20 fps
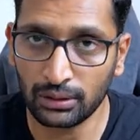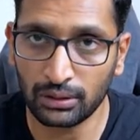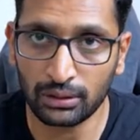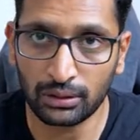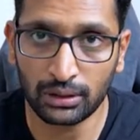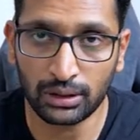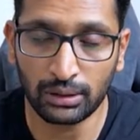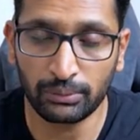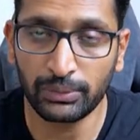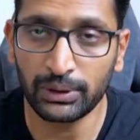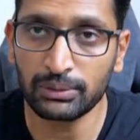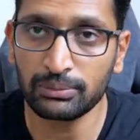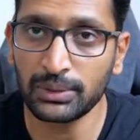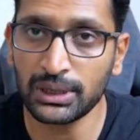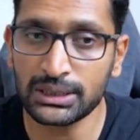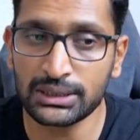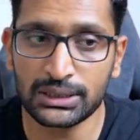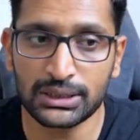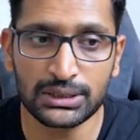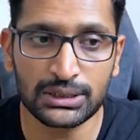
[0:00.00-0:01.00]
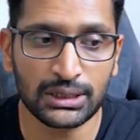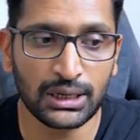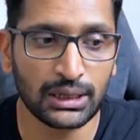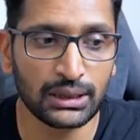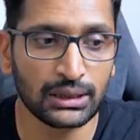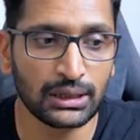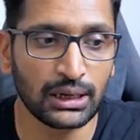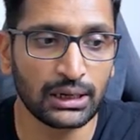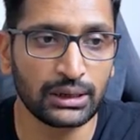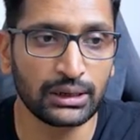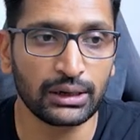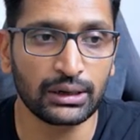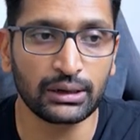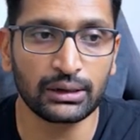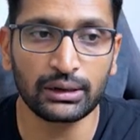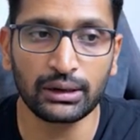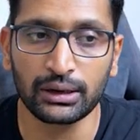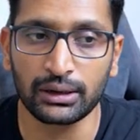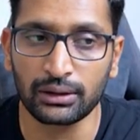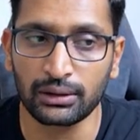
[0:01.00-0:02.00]
commit message and then hit
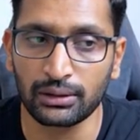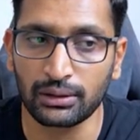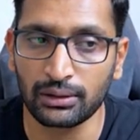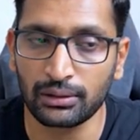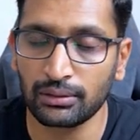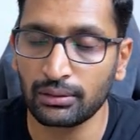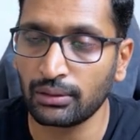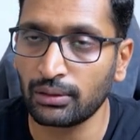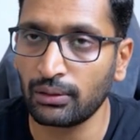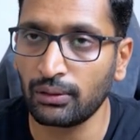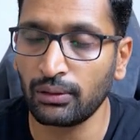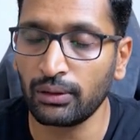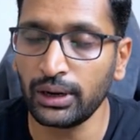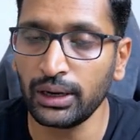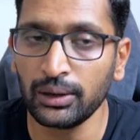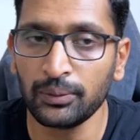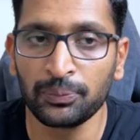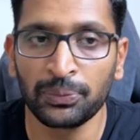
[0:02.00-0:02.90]
enter all right